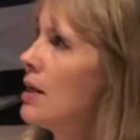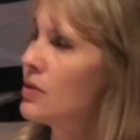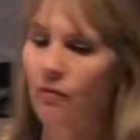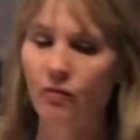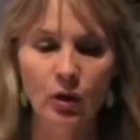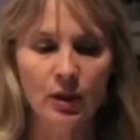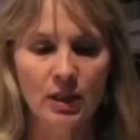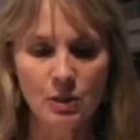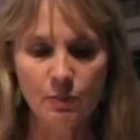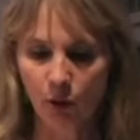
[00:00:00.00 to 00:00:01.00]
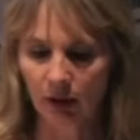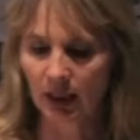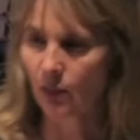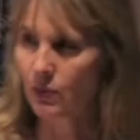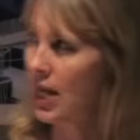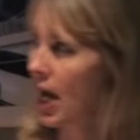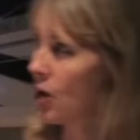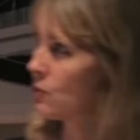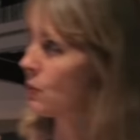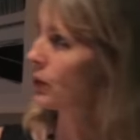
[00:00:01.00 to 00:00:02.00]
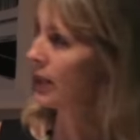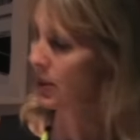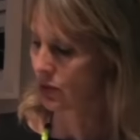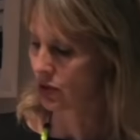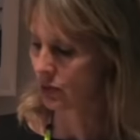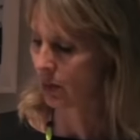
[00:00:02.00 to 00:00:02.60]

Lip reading: So if we look at spoken languages, how spoken languages